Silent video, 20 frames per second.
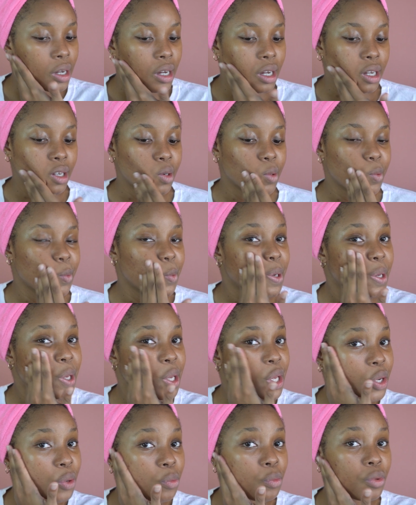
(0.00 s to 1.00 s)
I go
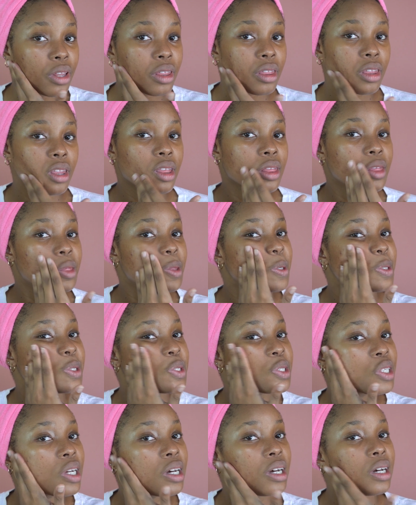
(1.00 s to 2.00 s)
in with
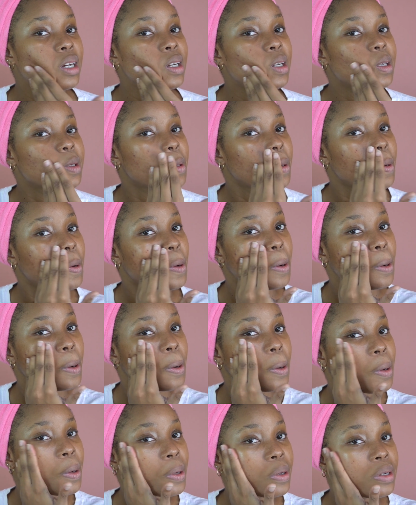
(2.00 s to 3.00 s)
this side.
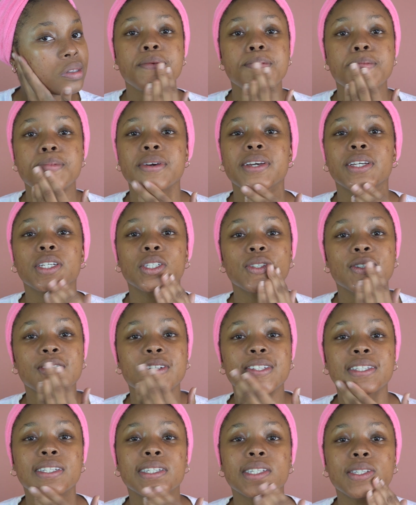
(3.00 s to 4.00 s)
Make
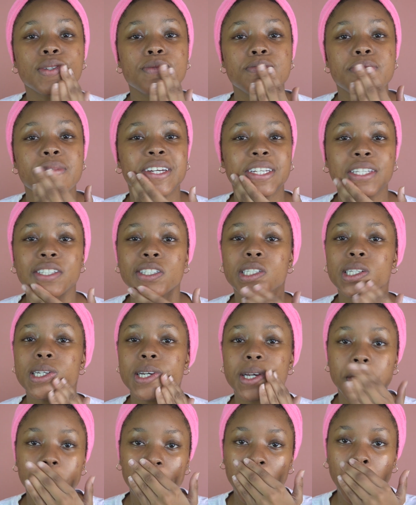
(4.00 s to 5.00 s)
sure to do my
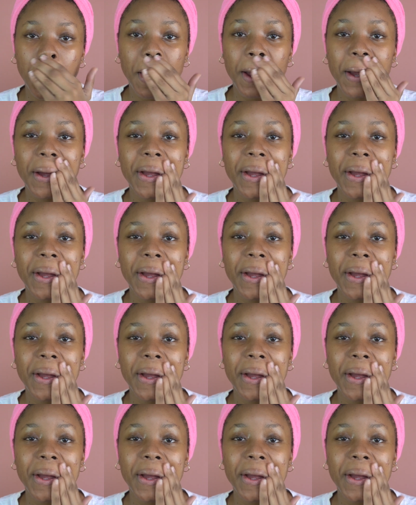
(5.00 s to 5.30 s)
chin,